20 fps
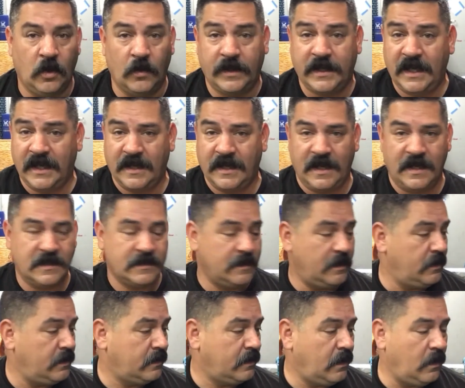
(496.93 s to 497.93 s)
Okay guys, there
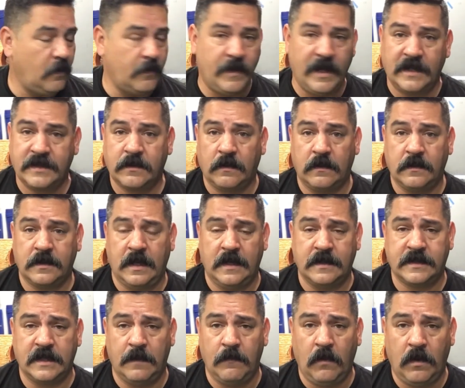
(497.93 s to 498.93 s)
you go. That's our
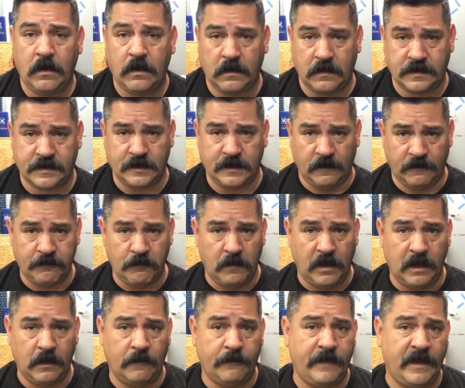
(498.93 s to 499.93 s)
SMR, our
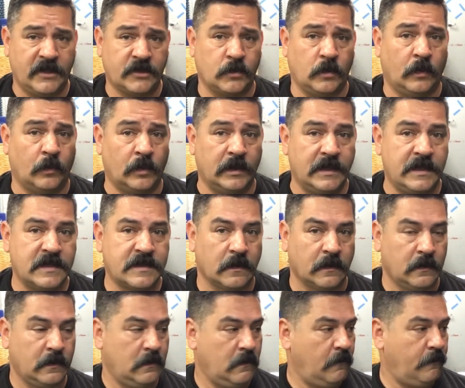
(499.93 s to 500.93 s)
self-myofascial release
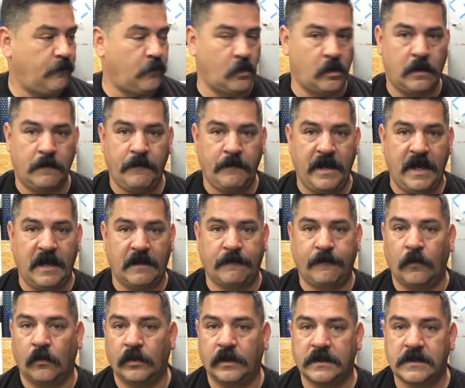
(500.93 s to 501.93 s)
for our back.
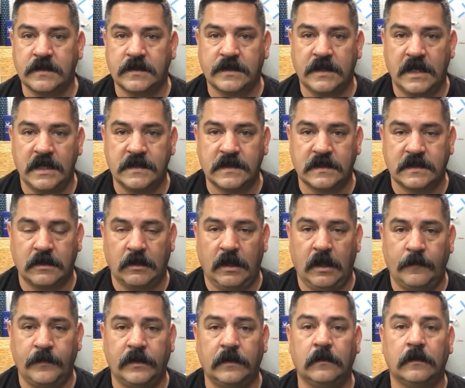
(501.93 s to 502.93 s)
4 exercises to
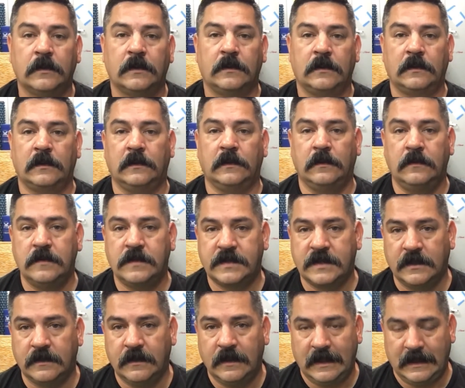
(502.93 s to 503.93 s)
help you
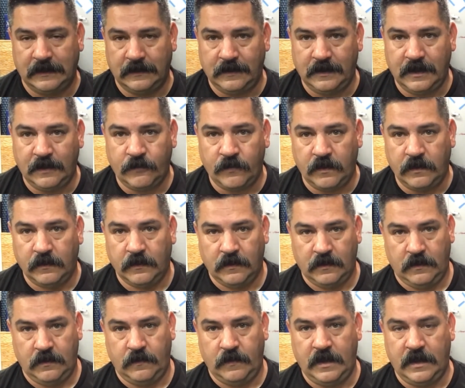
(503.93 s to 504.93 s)
loosen and lengthen
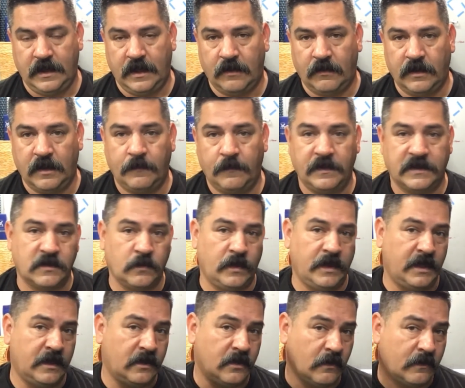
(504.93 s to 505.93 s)
that area
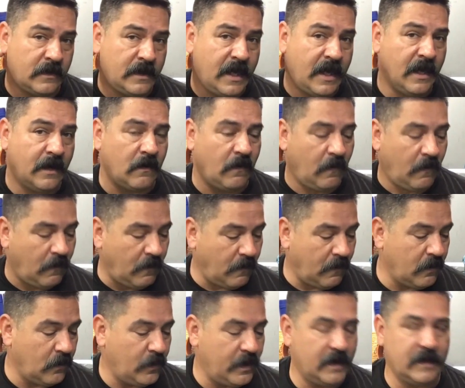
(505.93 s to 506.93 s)
between your neck all
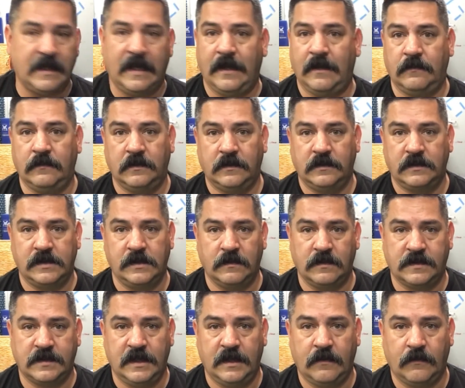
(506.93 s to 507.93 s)
the way down to your
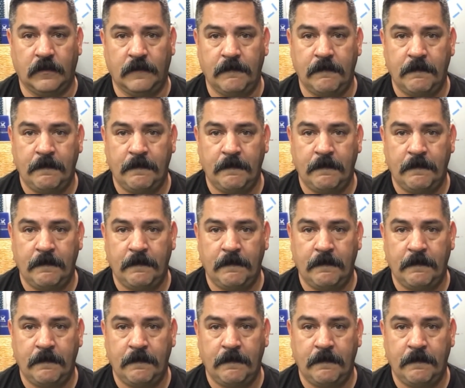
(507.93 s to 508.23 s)
sacrum.